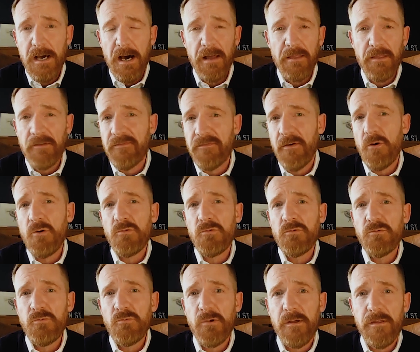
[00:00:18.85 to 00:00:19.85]
on the
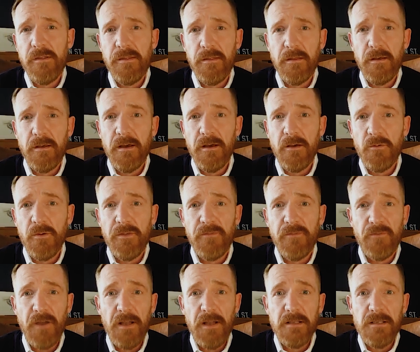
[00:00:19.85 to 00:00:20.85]
phone, with, uh, with
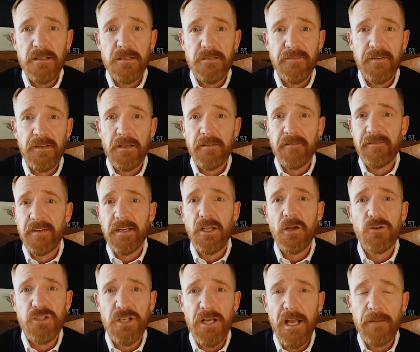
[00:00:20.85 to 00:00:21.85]
friends, via
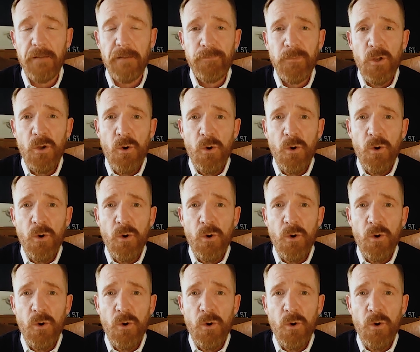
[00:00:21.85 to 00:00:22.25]
video chat,